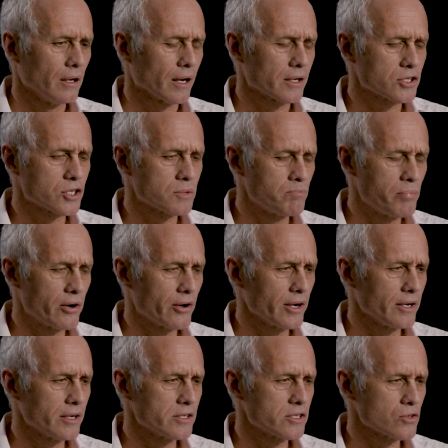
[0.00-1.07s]

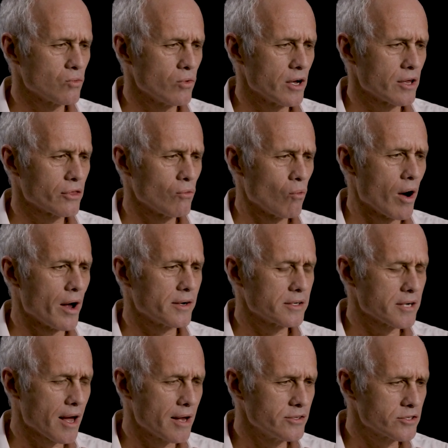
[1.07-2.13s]
experience with what
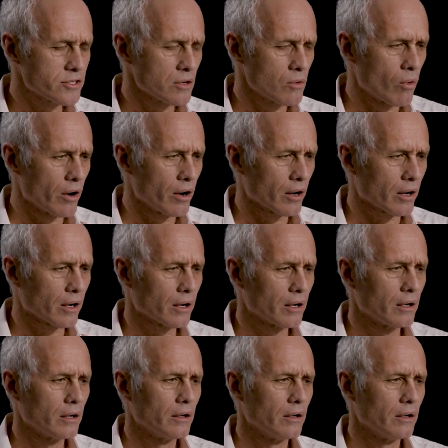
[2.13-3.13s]
tends to work,